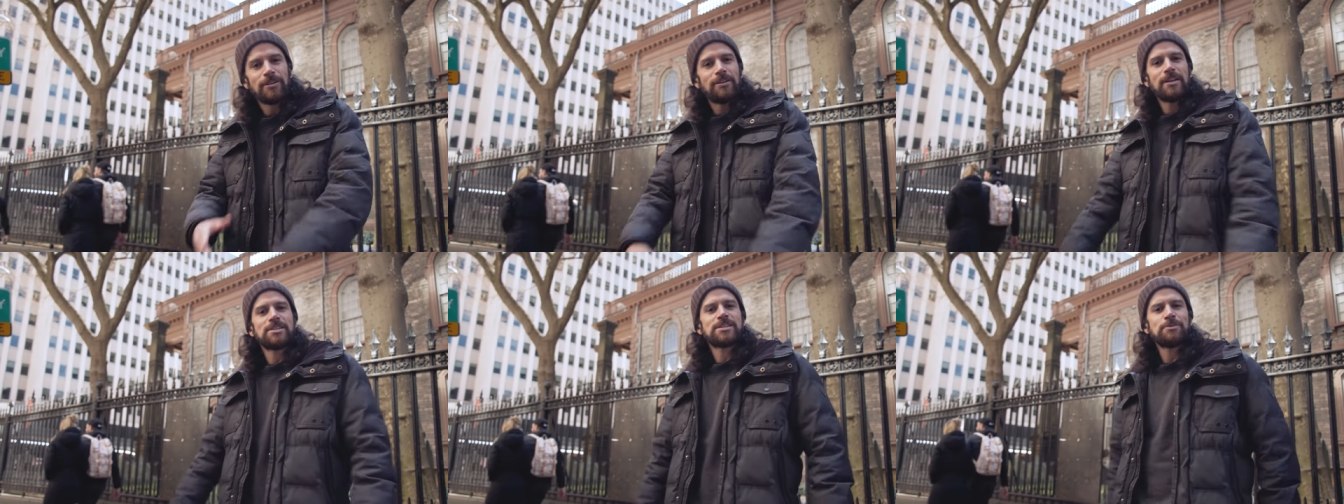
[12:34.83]

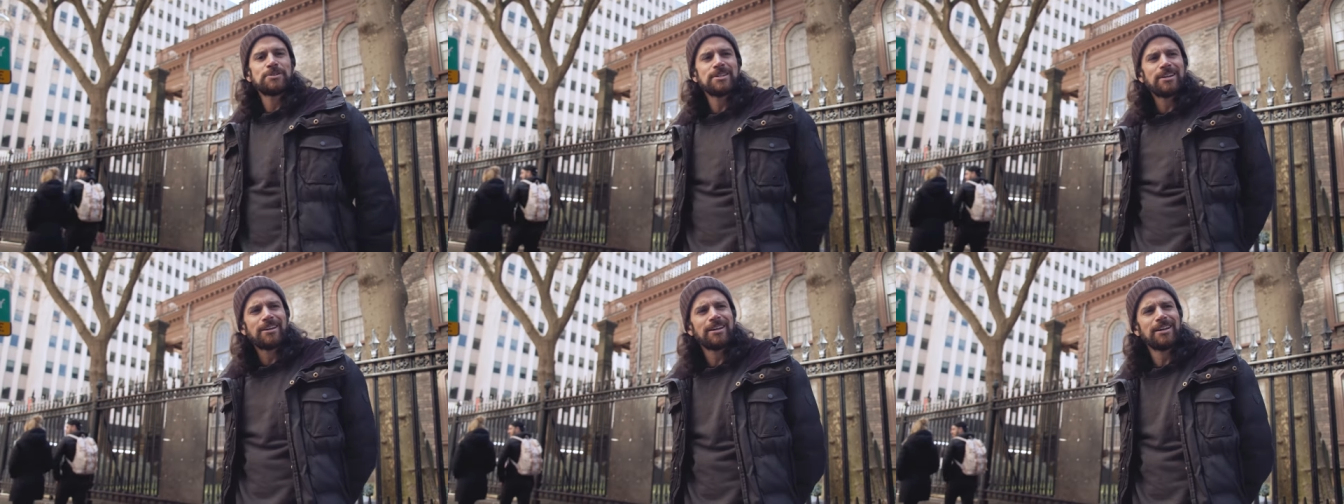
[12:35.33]
And someone's
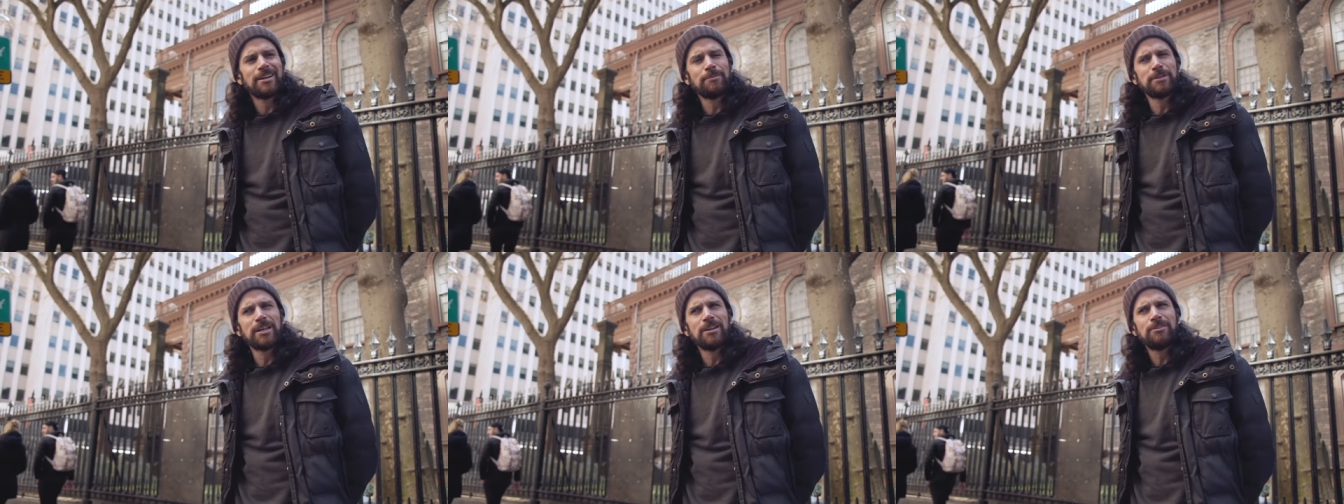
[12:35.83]
like, uh,
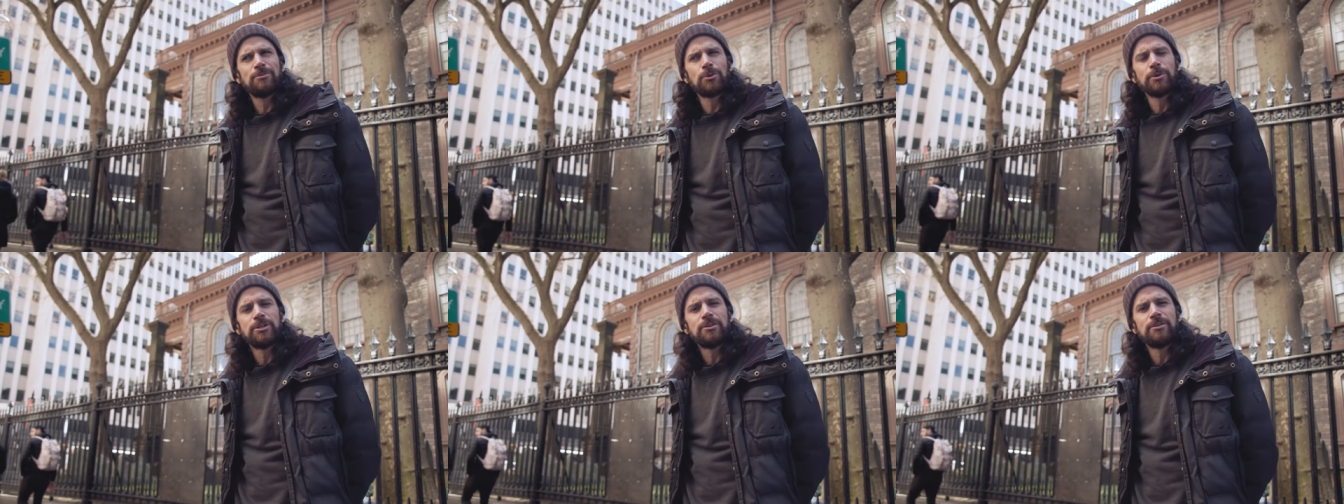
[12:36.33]
but then what do
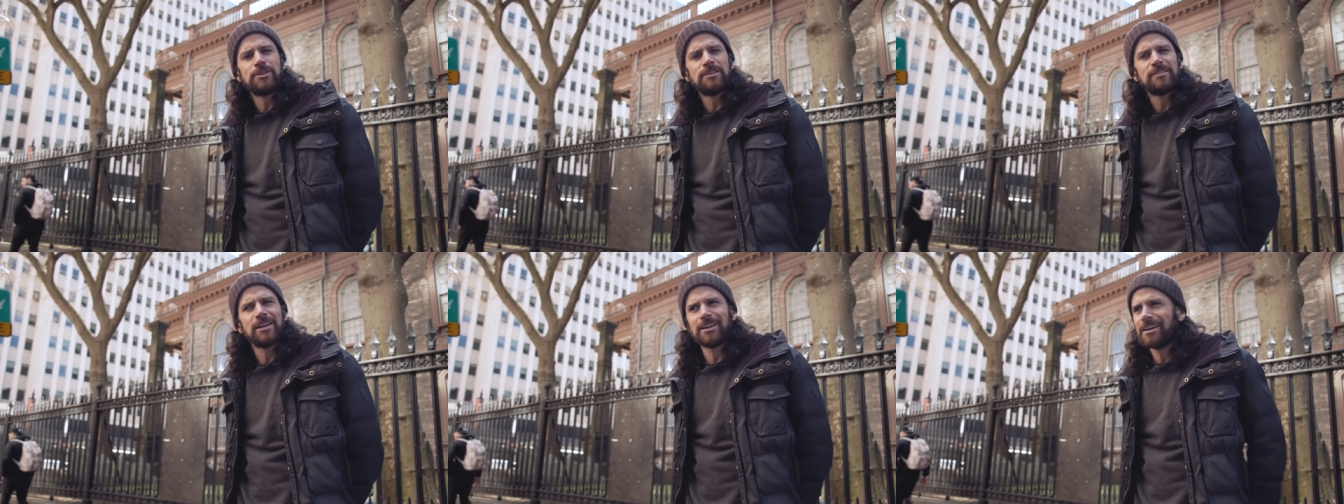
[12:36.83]
we do? And he's
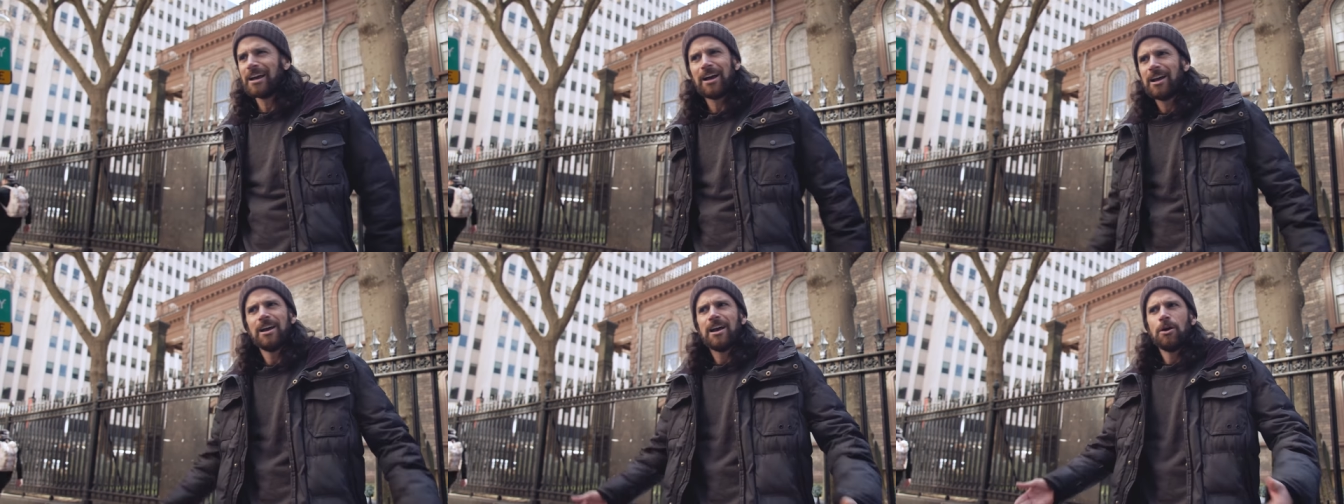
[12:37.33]
like,
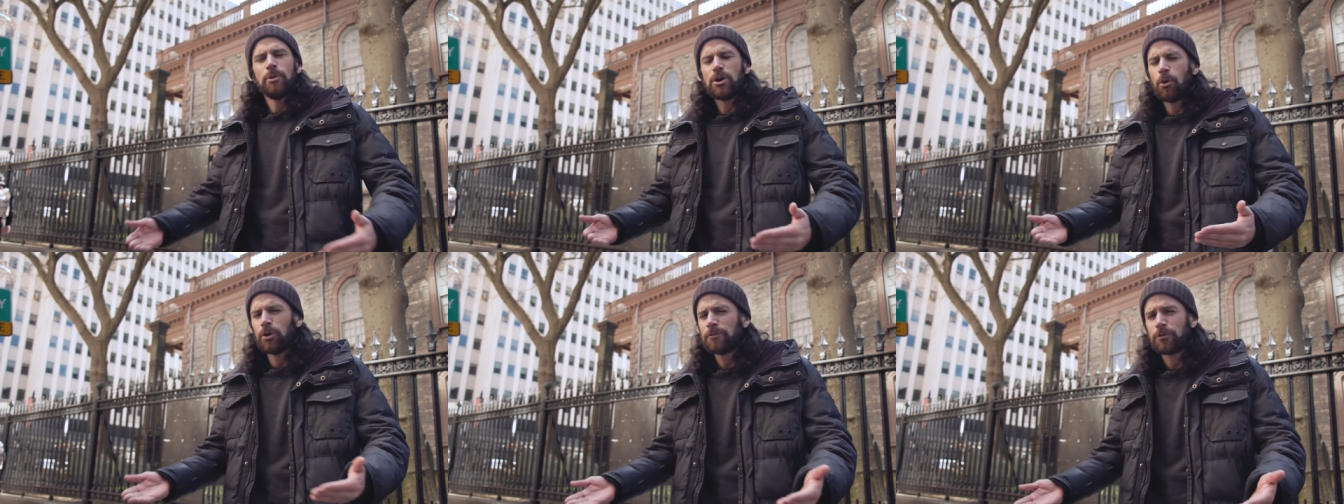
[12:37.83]
we
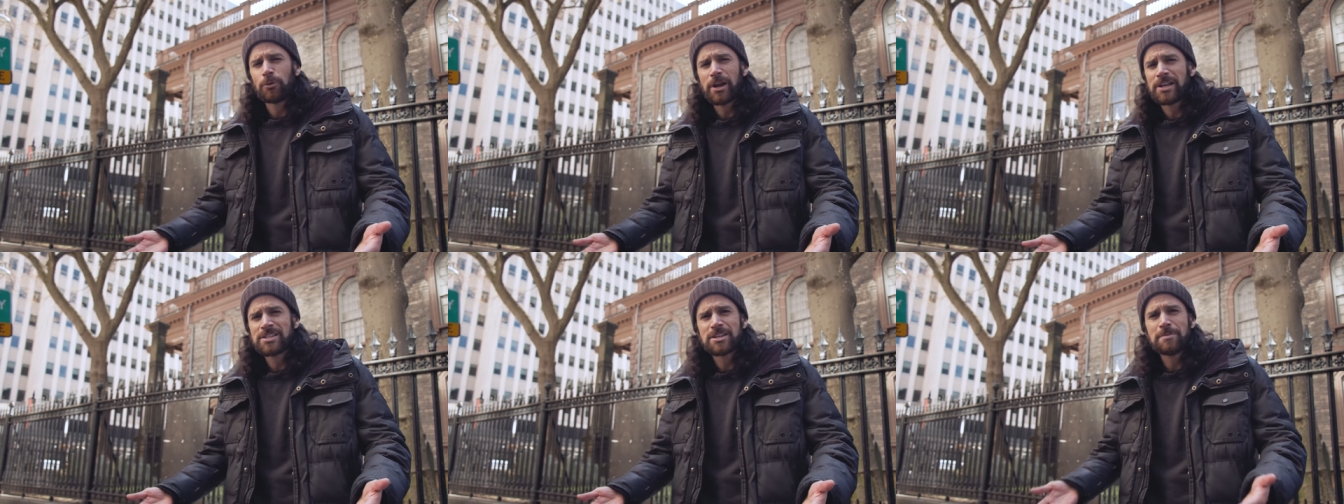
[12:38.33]
hold it for
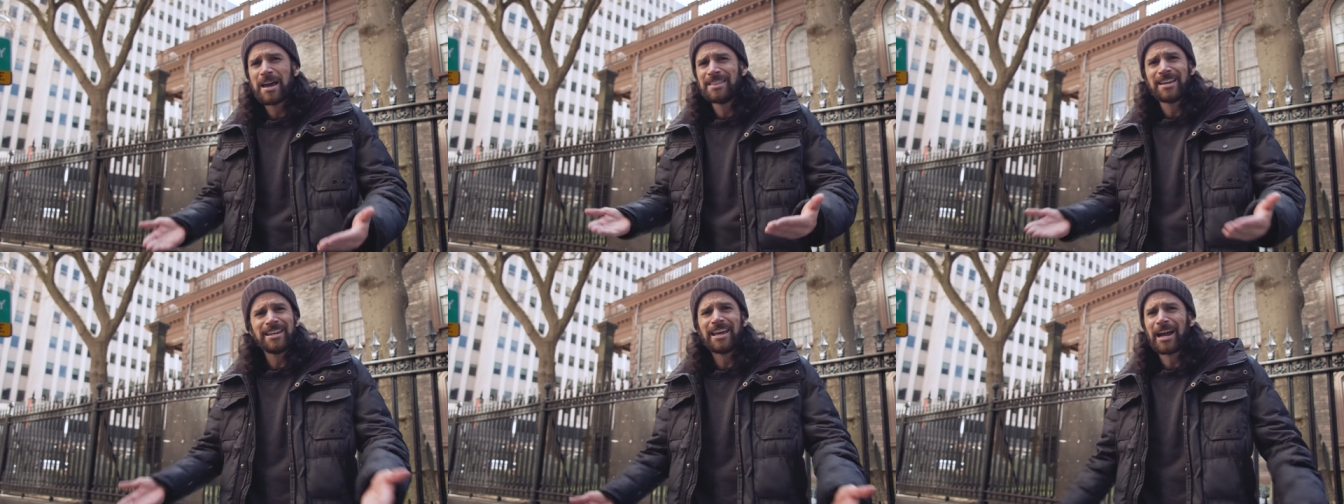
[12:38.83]
ransom and
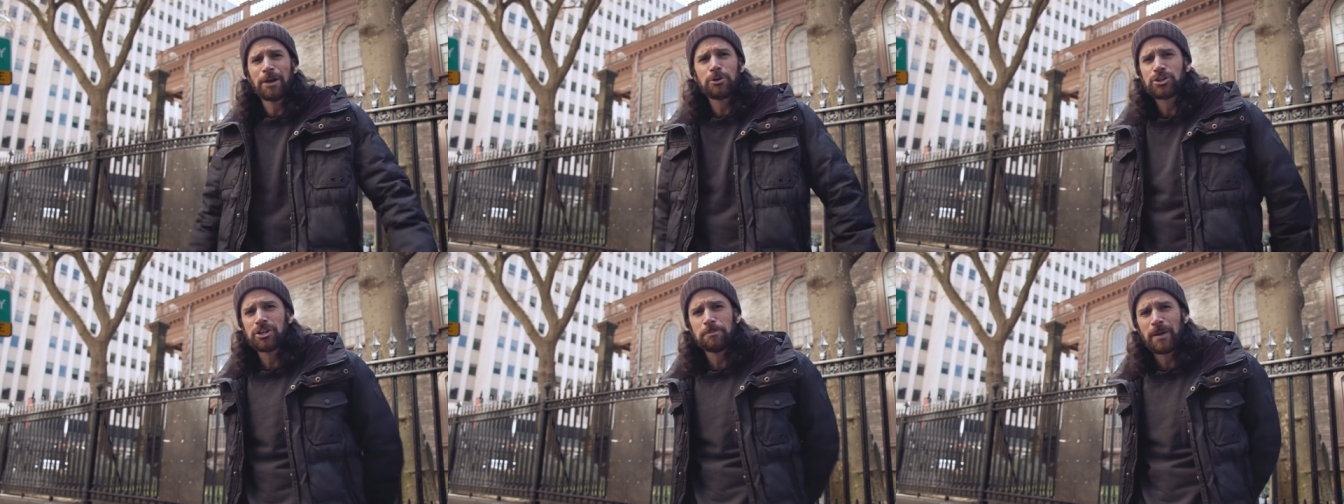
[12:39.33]
then get
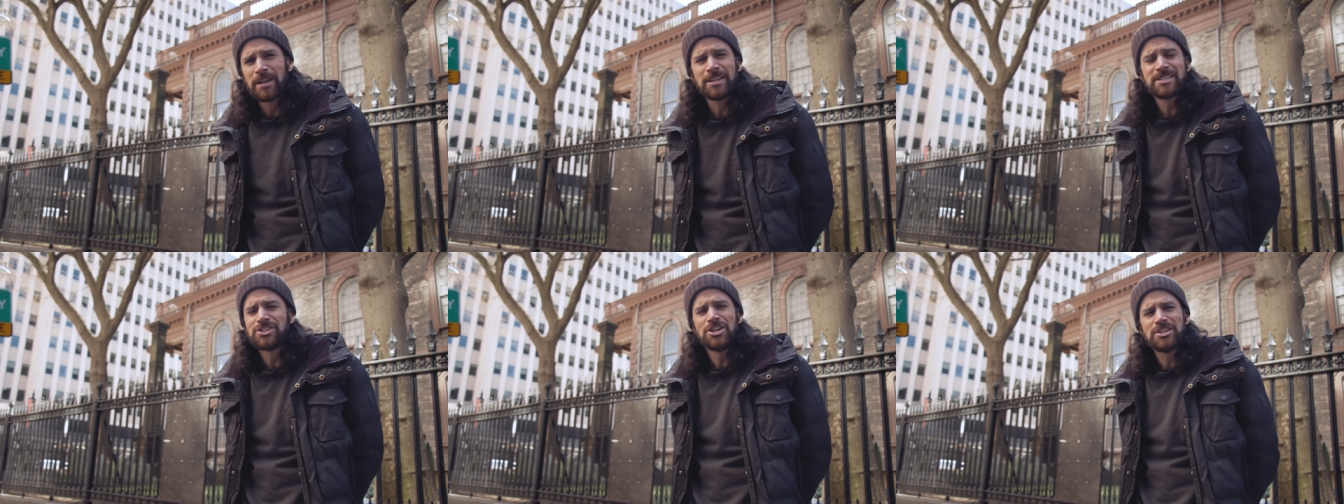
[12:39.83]
Irish
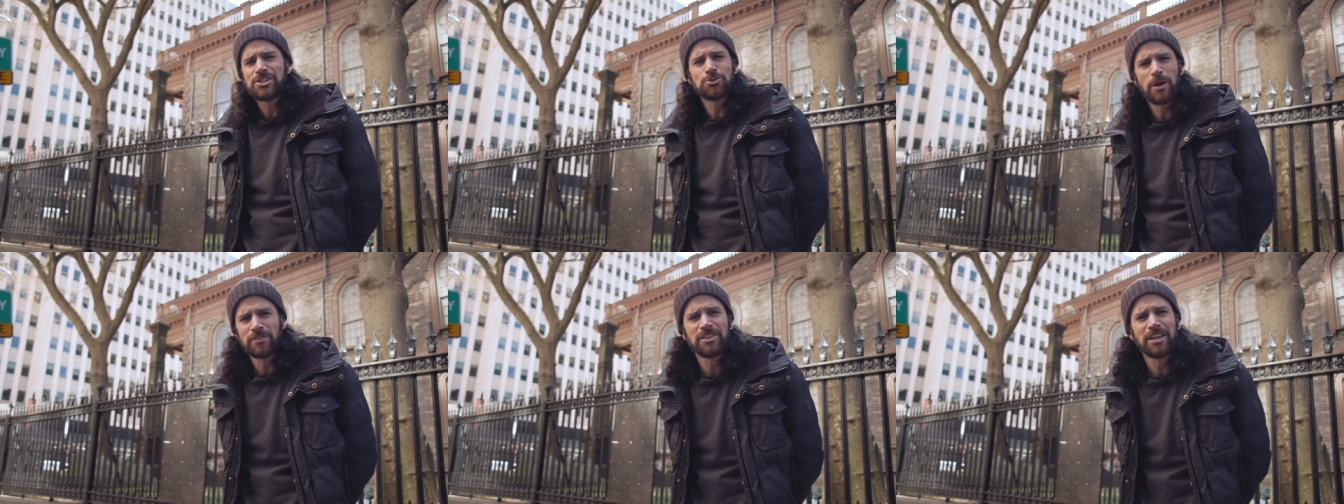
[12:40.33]
independence? Jesus, do
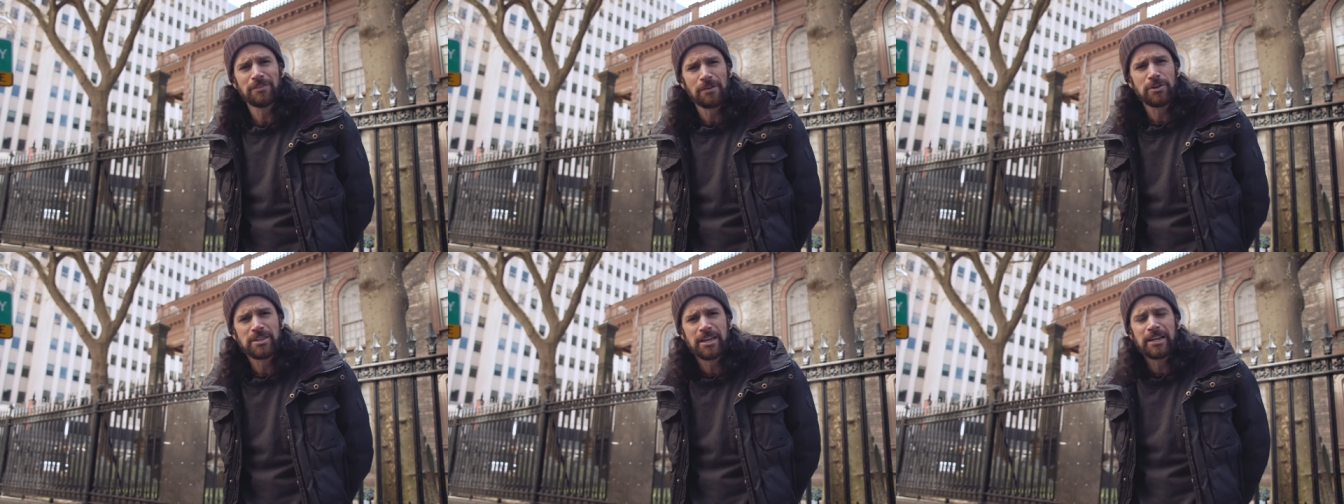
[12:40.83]
I have to think of
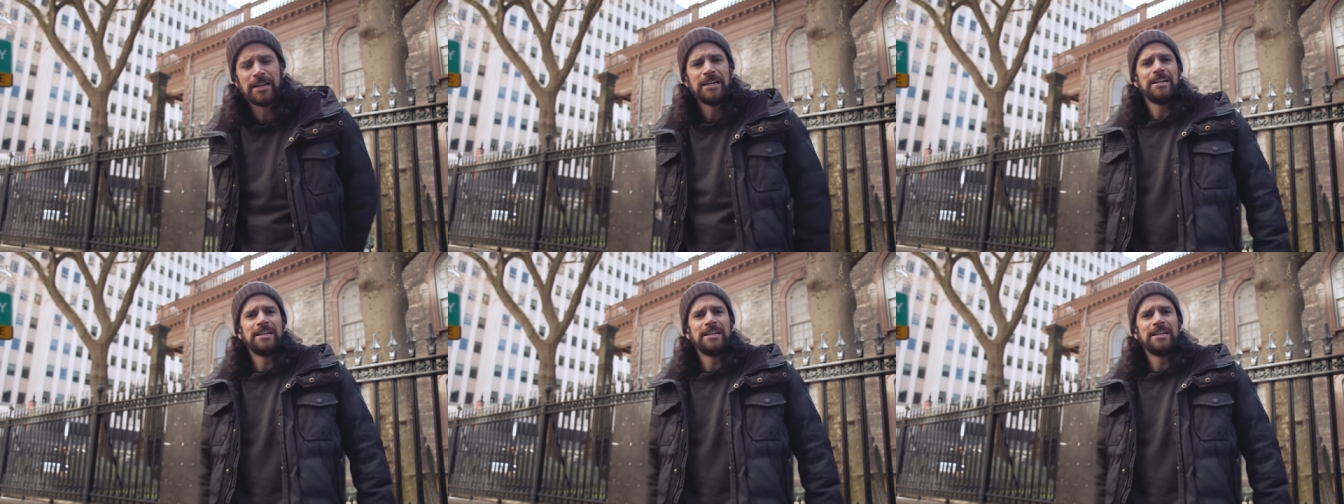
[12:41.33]
everything?